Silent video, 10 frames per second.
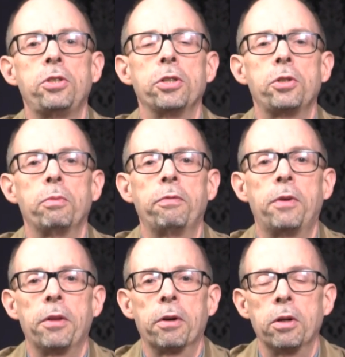Jesuit
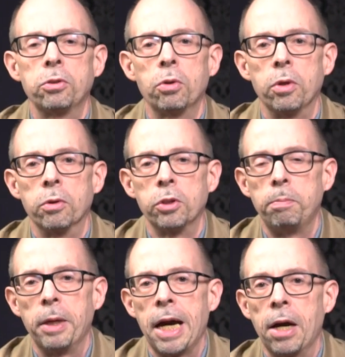Father Antonio
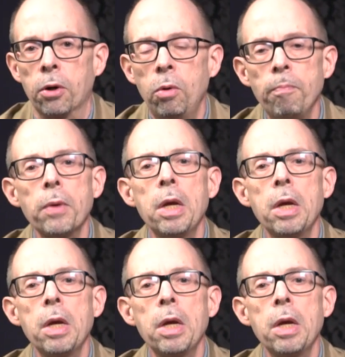Spadaro,